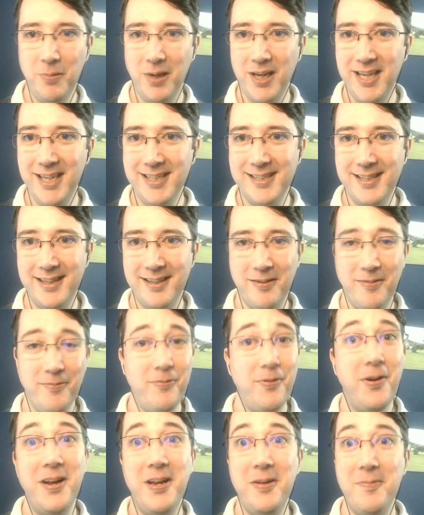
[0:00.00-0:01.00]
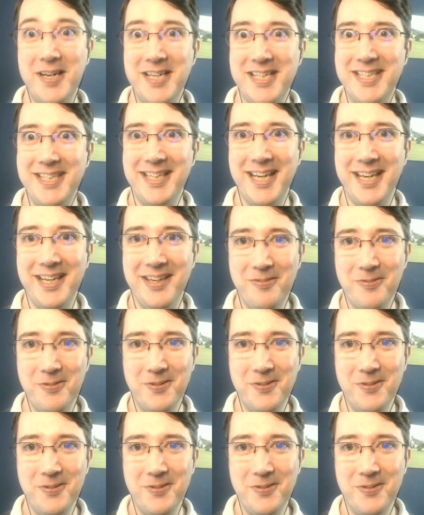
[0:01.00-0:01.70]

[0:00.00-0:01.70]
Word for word: pleased that I finally managed to get you